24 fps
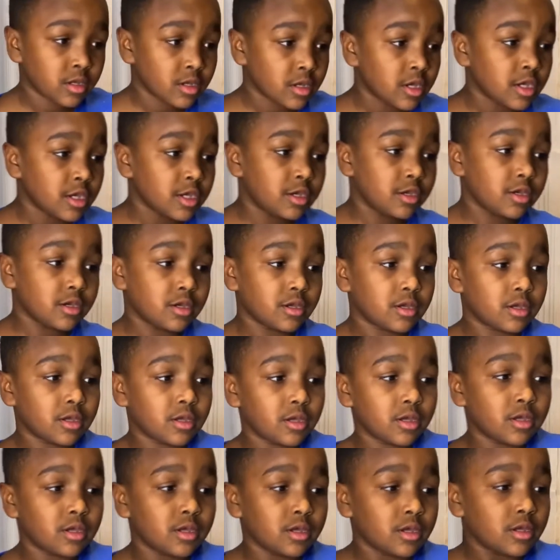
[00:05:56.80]
on 7th
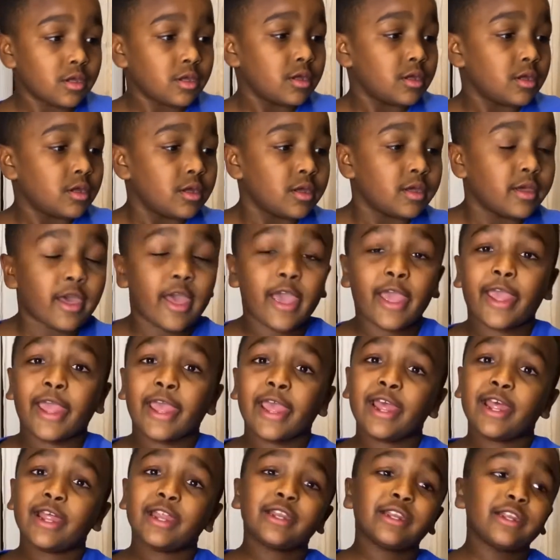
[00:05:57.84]
Carter TV.
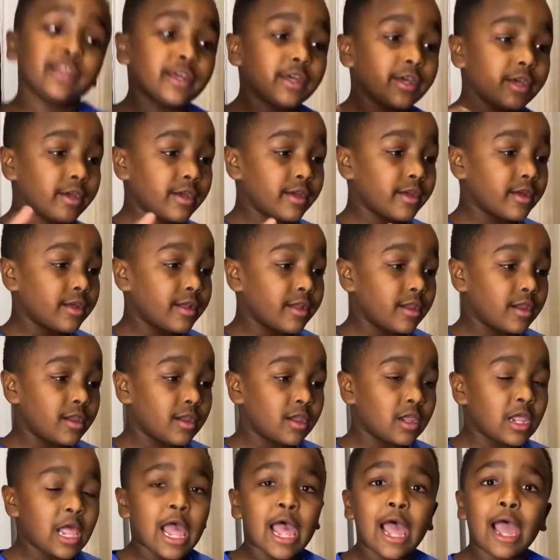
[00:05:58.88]
And
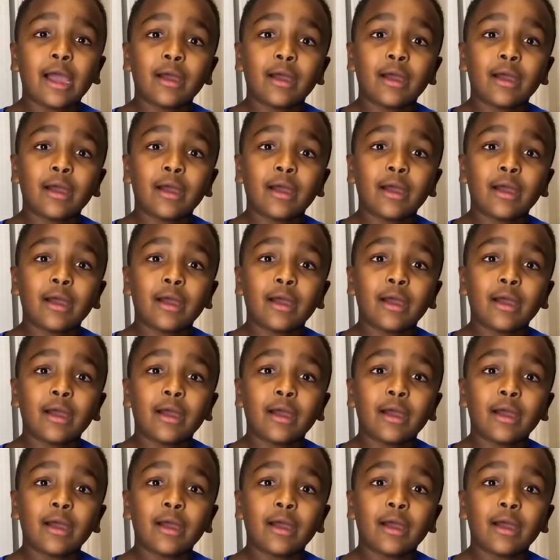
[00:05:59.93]
how